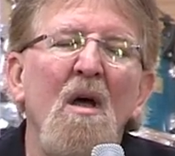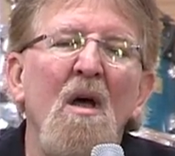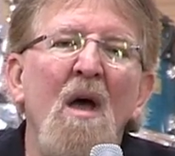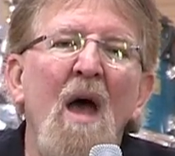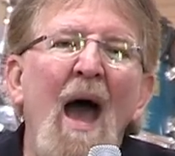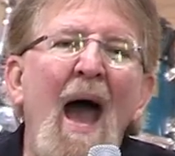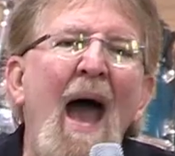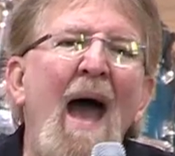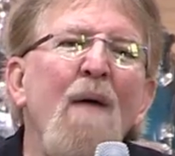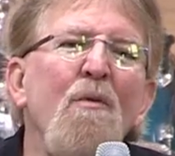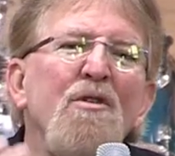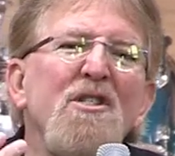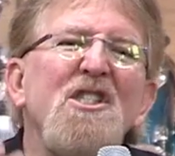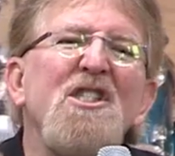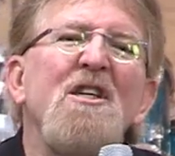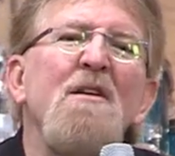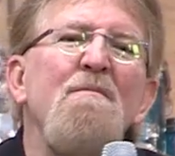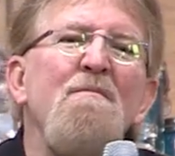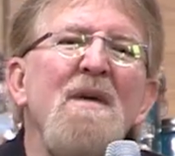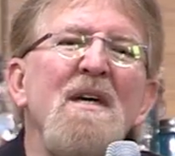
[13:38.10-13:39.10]
I would
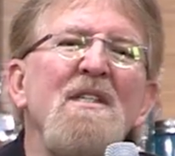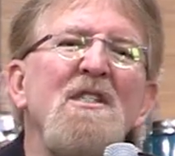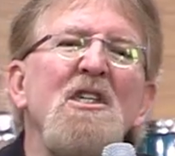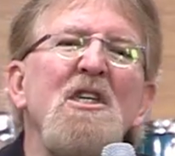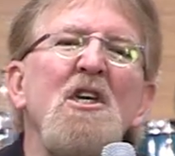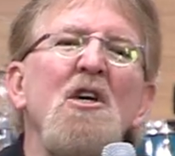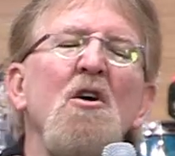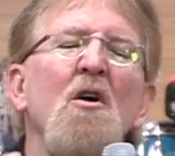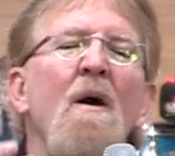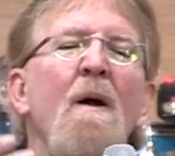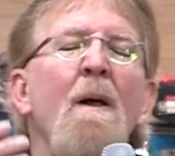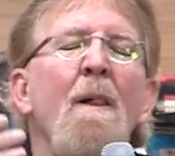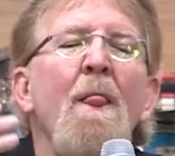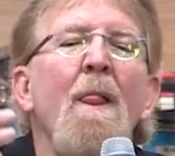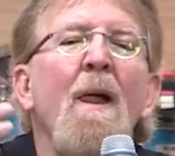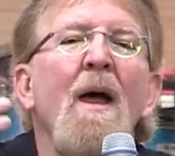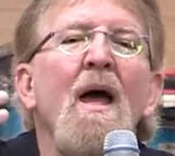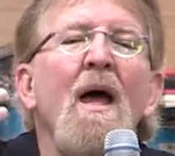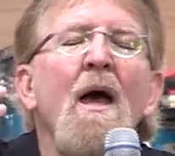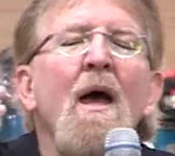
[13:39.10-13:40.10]
submit to you
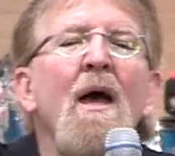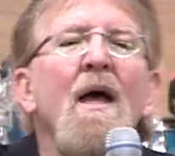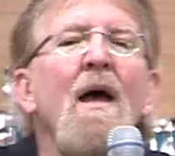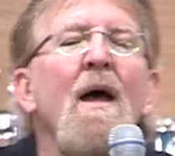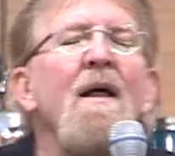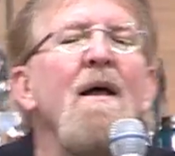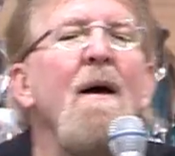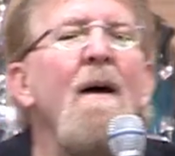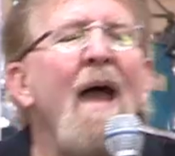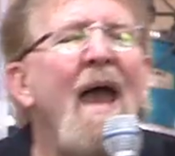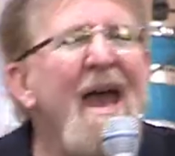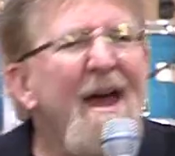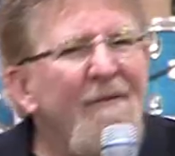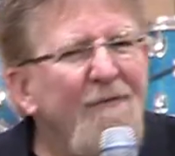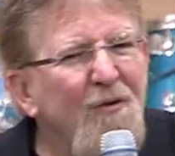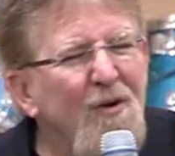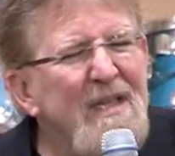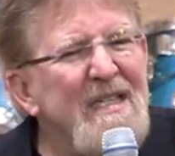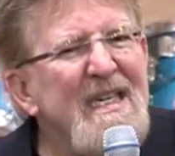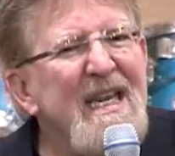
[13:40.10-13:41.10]
every
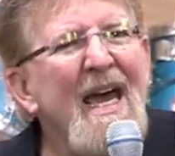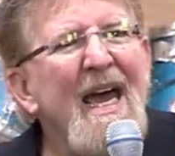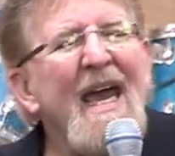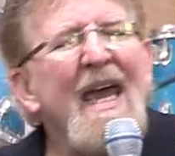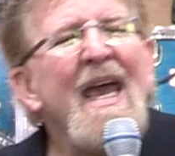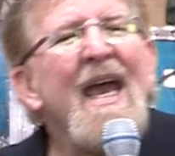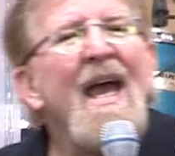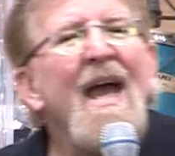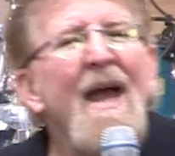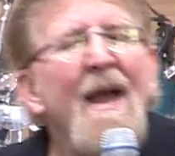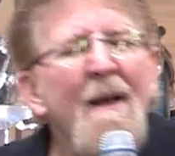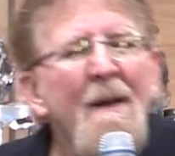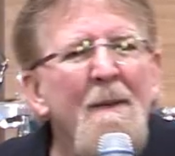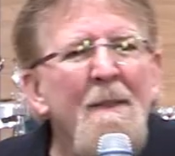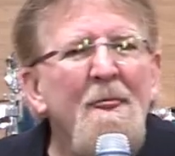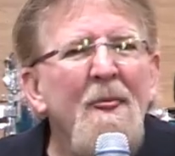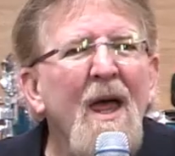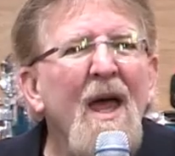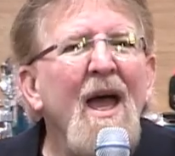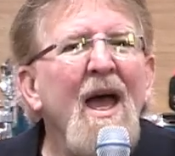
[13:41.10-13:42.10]
day
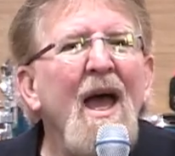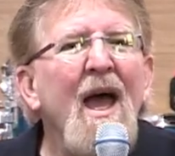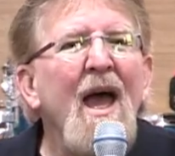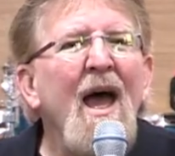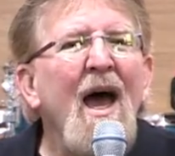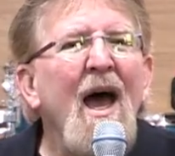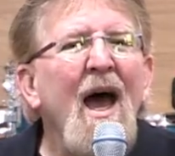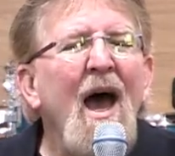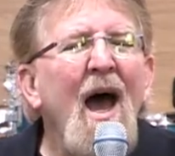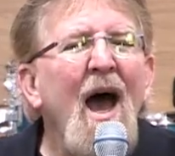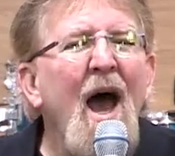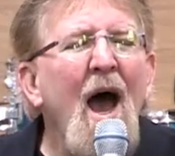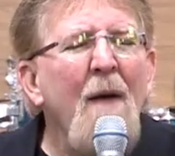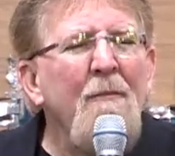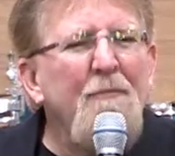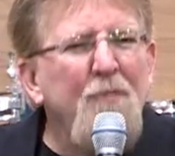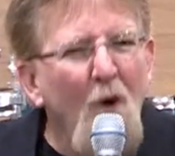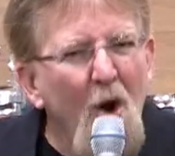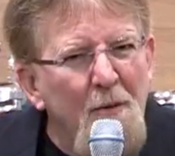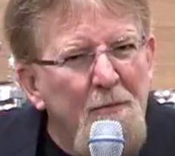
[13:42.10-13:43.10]

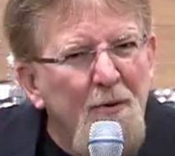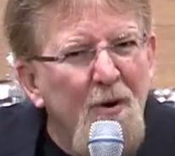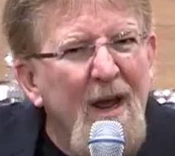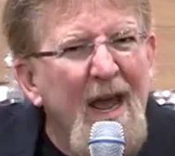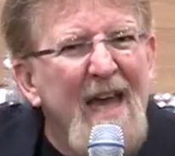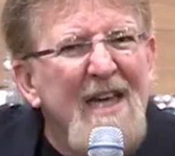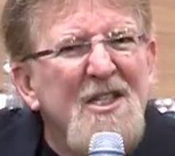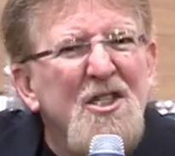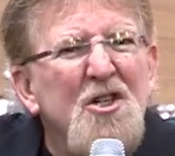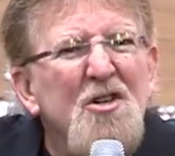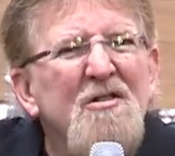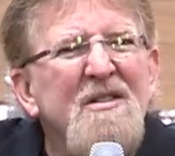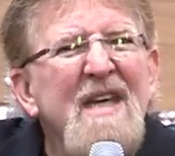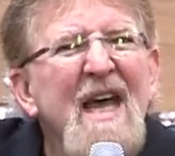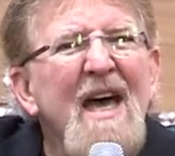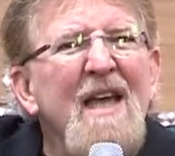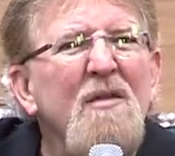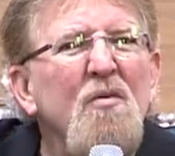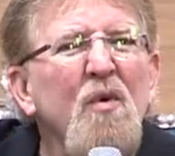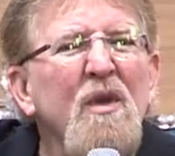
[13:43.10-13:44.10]
appropriate your
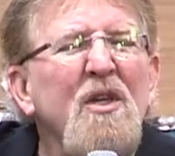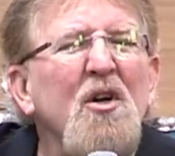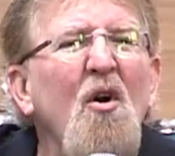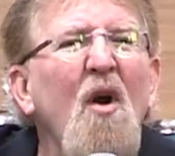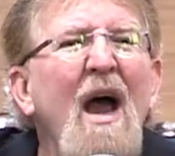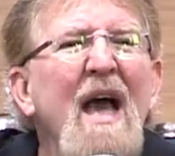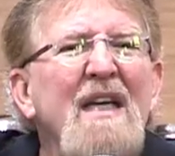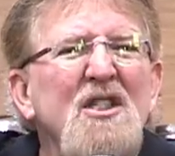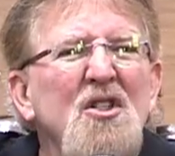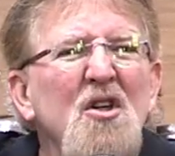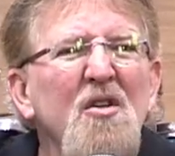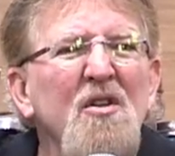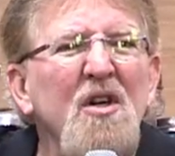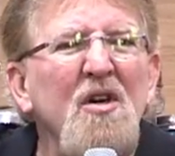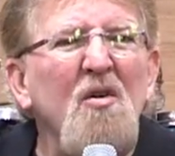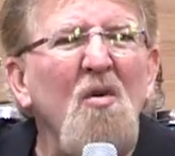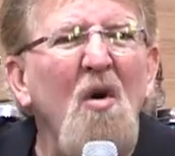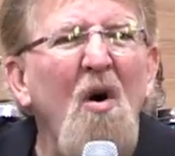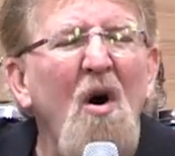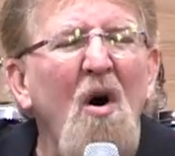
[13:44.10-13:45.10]
death with Christ on the
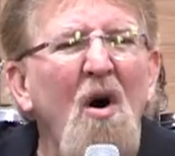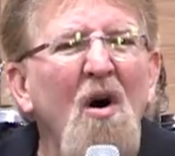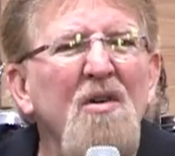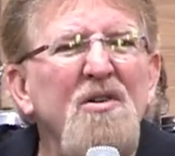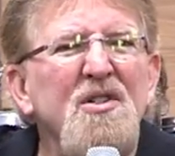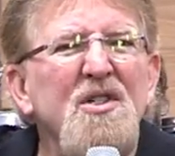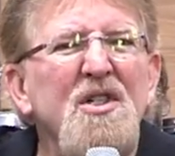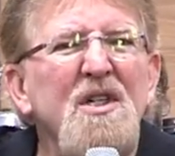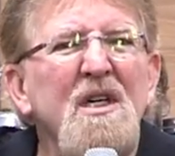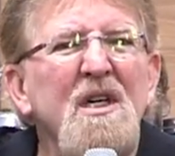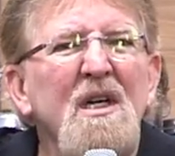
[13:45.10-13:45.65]
cross.